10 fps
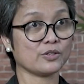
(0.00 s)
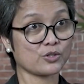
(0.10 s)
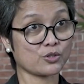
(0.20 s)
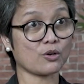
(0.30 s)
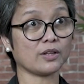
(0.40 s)

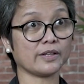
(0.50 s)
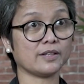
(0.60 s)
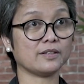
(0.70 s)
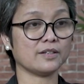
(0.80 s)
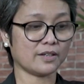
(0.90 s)

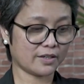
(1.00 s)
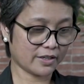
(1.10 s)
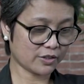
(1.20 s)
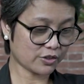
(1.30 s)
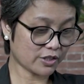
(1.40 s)
solid
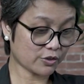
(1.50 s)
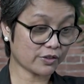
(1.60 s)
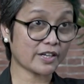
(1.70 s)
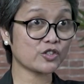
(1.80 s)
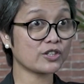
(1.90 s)
uh, internet
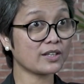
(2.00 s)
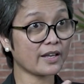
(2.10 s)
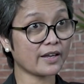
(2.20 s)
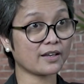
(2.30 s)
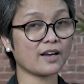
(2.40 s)

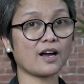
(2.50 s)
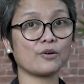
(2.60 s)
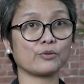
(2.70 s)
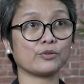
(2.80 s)
connection like how